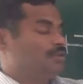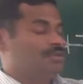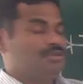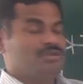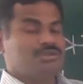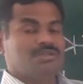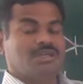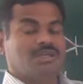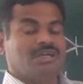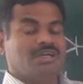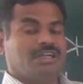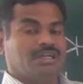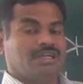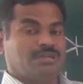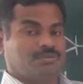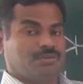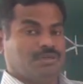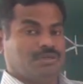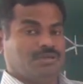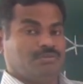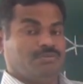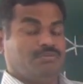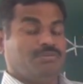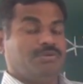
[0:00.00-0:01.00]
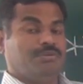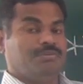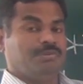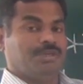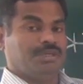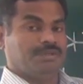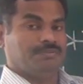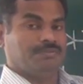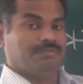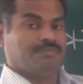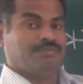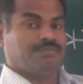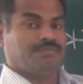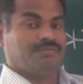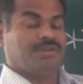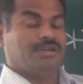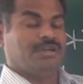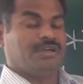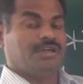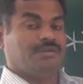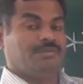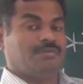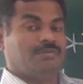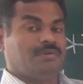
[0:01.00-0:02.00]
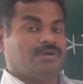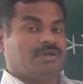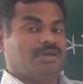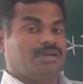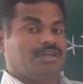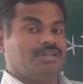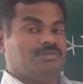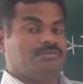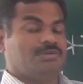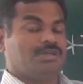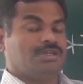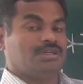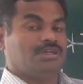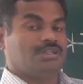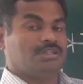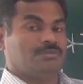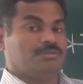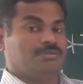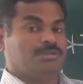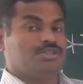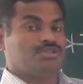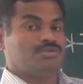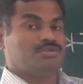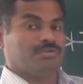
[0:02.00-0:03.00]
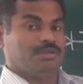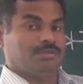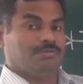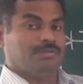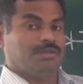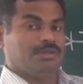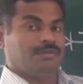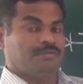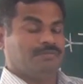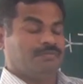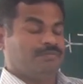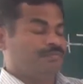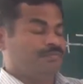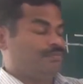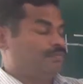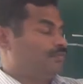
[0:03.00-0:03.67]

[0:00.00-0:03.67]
this electric field VB. The direct current is because of this VB.